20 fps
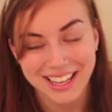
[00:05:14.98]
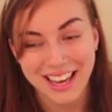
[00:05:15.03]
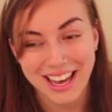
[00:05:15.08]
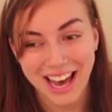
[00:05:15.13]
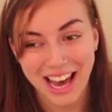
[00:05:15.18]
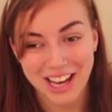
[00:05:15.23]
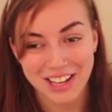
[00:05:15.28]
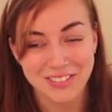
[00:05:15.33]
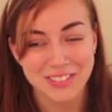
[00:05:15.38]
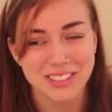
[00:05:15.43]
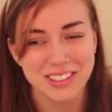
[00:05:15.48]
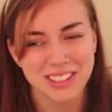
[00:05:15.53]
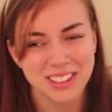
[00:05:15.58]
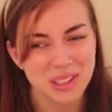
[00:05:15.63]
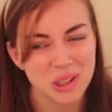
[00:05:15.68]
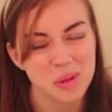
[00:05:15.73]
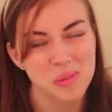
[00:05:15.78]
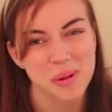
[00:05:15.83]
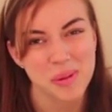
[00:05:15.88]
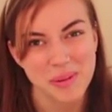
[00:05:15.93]
have a
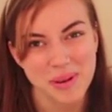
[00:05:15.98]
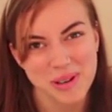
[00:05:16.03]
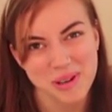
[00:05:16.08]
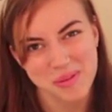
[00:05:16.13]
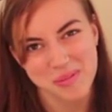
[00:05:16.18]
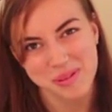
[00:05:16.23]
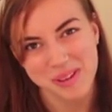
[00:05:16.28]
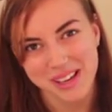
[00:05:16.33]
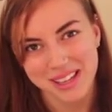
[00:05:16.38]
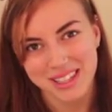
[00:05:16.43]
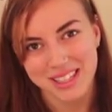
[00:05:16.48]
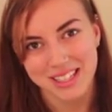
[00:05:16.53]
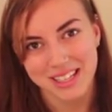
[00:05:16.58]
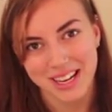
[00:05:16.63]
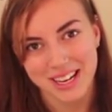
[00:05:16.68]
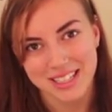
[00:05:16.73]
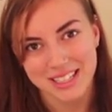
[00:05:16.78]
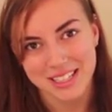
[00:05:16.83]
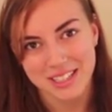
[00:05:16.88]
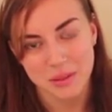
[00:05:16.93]
little bit better plan than
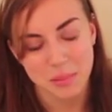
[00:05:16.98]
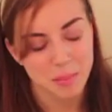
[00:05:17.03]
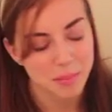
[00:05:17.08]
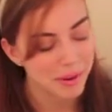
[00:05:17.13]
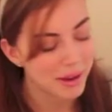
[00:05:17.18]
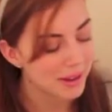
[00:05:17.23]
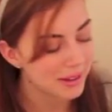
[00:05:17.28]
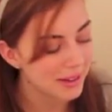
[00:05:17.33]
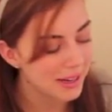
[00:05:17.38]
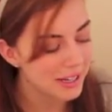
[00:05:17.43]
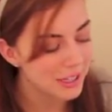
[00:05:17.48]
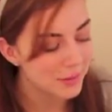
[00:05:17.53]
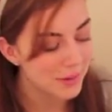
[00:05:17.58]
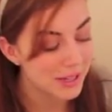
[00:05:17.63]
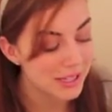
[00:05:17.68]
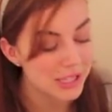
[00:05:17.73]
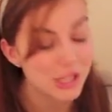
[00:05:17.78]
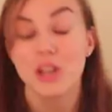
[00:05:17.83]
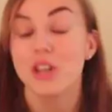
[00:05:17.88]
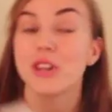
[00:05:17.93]
I did. But
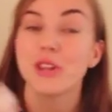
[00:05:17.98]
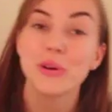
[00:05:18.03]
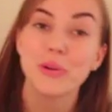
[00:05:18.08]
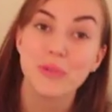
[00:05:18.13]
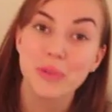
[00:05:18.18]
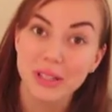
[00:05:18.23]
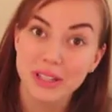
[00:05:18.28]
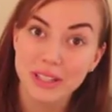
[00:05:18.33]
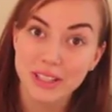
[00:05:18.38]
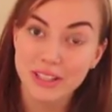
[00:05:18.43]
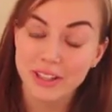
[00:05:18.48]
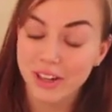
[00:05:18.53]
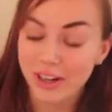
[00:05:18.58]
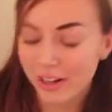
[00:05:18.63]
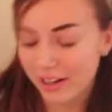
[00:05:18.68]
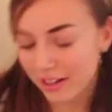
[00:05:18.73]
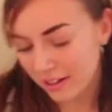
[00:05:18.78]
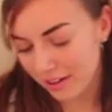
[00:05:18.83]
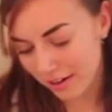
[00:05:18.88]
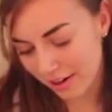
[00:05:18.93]
anyways, they're really
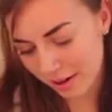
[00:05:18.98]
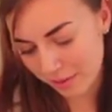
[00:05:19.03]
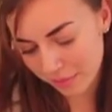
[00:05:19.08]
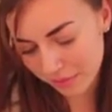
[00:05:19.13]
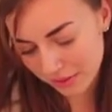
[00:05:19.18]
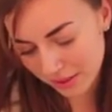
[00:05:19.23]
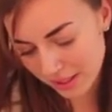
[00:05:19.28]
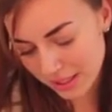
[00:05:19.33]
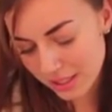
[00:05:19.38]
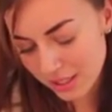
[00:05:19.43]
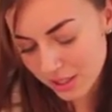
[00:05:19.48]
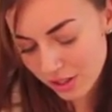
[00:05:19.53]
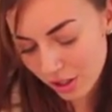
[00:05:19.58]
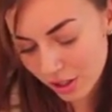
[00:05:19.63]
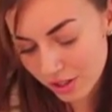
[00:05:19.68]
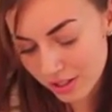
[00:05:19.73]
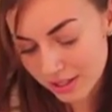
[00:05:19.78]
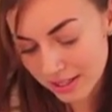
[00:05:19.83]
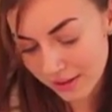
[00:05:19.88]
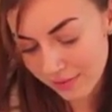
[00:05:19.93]
good. These are
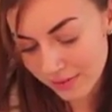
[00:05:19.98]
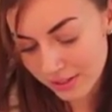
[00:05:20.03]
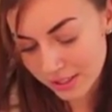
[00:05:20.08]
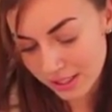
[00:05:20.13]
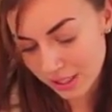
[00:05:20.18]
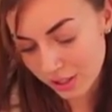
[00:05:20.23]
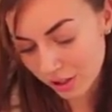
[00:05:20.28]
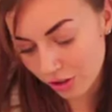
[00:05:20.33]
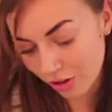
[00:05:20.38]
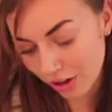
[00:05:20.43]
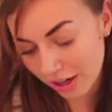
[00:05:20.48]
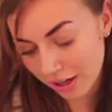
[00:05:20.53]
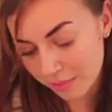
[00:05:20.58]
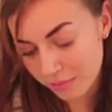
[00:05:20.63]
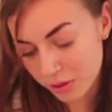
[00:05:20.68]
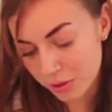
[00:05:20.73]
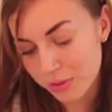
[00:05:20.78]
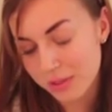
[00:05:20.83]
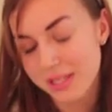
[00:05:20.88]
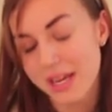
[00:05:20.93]
17 grams,
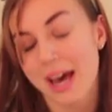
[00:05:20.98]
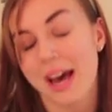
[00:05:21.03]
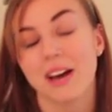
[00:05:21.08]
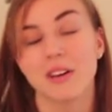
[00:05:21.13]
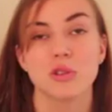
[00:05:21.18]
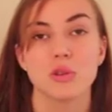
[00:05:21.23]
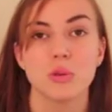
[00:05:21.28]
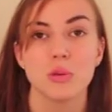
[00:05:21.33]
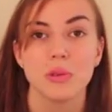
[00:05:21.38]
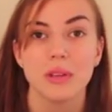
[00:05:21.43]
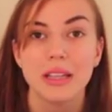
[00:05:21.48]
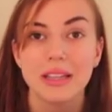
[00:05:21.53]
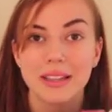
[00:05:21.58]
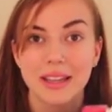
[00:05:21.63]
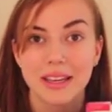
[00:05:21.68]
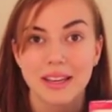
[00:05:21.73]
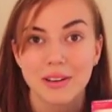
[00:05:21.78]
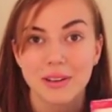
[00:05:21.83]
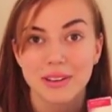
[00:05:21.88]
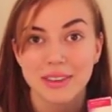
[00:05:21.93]
so it's actually
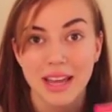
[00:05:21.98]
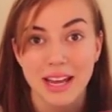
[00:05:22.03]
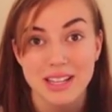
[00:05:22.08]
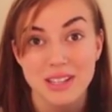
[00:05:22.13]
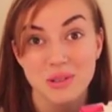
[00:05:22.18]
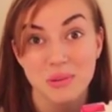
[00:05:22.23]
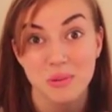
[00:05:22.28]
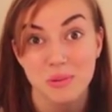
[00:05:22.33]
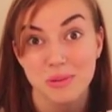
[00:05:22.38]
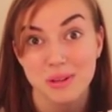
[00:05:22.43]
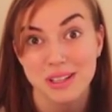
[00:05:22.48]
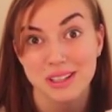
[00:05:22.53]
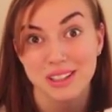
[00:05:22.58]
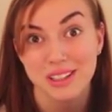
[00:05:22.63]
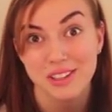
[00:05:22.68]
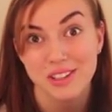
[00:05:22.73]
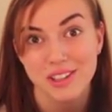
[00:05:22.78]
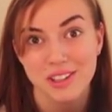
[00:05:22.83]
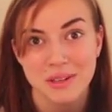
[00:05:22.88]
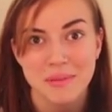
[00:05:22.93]
like, that's a really
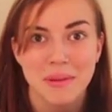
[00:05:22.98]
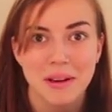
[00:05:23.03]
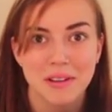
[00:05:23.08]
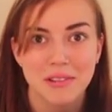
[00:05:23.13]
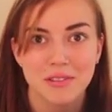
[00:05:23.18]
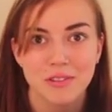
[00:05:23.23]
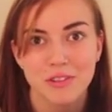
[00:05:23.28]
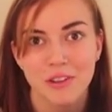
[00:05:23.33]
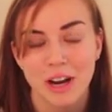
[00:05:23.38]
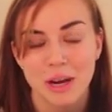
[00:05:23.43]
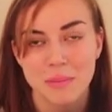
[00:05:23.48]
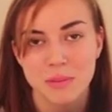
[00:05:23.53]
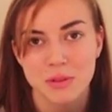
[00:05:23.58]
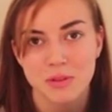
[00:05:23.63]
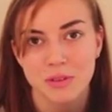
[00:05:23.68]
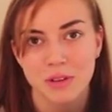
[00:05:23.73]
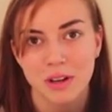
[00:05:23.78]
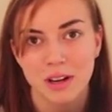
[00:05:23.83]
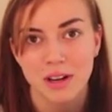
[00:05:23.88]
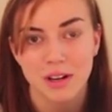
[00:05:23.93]
good amount of grams
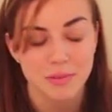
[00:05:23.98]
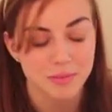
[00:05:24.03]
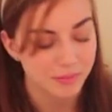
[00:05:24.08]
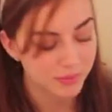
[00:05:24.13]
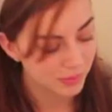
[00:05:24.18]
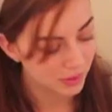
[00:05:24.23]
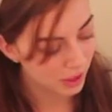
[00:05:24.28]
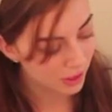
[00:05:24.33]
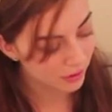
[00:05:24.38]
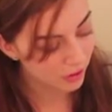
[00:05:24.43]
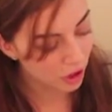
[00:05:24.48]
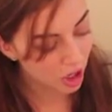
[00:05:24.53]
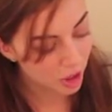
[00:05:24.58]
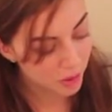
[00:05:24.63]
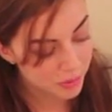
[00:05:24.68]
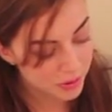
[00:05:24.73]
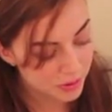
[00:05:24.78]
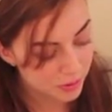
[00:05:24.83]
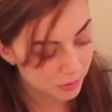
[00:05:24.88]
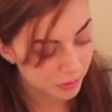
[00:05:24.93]
of
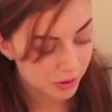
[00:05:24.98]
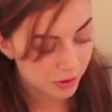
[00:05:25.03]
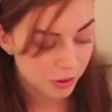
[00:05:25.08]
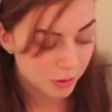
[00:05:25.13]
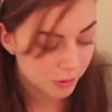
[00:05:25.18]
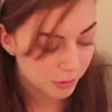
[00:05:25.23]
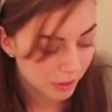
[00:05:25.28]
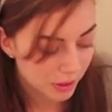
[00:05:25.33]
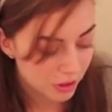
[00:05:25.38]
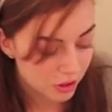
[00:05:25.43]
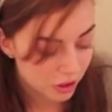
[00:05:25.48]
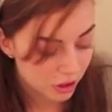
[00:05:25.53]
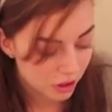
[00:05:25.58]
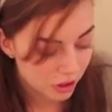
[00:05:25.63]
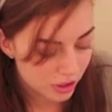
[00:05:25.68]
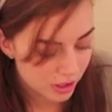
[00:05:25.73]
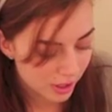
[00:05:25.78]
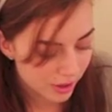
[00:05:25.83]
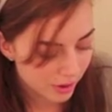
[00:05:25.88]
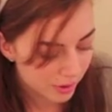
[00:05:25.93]
carbs when your blood sugar
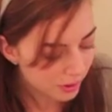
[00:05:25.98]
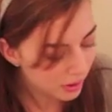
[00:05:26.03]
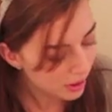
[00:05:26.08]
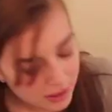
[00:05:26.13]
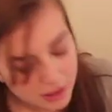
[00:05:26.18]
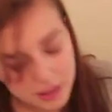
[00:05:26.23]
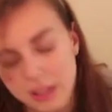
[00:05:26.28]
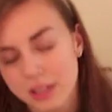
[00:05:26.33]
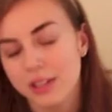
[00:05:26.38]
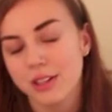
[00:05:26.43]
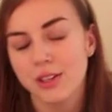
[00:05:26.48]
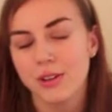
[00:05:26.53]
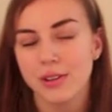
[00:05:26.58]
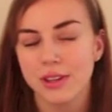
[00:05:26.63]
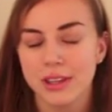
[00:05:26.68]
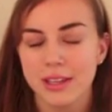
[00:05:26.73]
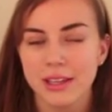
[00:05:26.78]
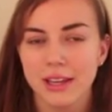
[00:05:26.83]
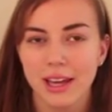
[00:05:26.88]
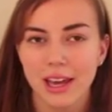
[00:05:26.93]
is low. The only
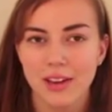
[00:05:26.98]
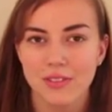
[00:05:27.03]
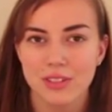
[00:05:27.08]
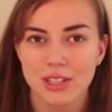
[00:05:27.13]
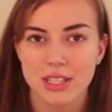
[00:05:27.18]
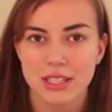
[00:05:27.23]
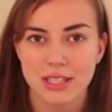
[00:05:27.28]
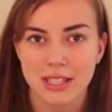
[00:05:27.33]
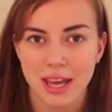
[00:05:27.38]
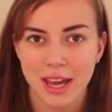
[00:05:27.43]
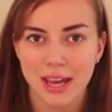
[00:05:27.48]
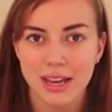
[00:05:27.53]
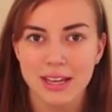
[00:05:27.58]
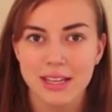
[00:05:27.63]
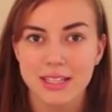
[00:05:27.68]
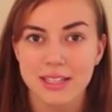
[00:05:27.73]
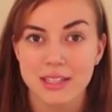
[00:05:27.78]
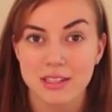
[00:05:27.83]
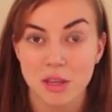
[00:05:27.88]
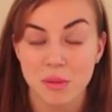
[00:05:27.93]
thing I have to say
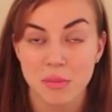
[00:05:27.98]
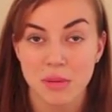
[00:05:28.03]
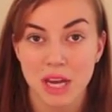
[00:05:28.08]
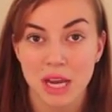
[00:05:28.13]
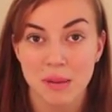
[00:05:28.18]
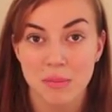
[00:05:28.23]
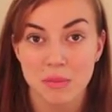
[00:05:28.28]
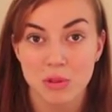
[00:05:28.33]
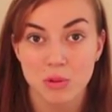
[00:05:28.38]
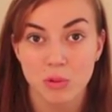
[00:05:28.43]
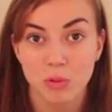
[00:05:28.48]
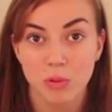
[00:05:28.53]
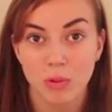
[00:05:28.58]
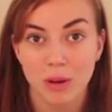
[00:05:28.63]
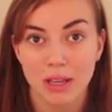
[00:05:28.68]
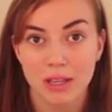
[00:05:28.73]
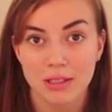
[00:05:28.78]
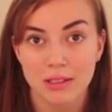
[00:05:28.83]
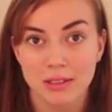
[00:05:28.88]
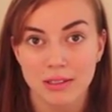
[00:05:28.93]
is sometimes
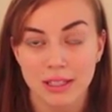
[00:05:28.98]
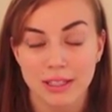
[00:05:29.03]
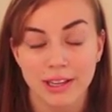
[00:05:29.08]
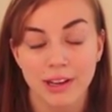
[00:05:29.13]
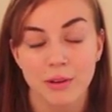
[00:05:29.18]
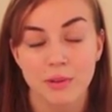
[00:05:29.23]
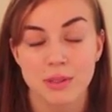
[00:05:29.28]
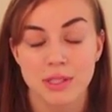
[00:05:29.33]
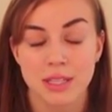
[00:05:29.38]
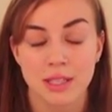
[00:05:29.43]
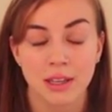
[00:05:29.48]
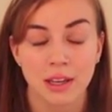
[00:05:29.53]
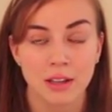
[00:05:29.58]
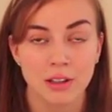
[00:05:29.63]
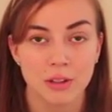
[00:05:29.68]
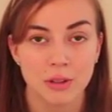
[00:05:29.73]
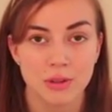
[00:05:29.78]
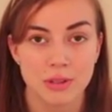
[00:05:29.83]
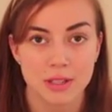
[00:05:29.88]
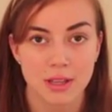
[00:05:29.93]
when, like I was saying, I
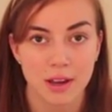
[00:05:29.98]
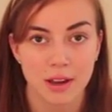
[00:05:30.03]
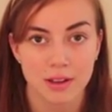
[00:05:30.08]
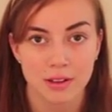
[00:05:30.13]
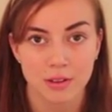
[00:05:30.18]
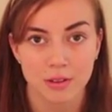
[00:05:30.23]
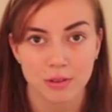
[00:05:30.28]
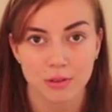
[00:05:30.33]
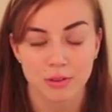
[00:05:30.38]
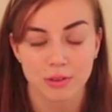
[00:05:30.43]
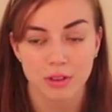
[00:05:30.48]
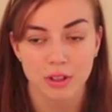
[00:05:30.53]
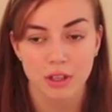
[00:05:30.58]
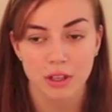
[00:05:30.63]
lose kind of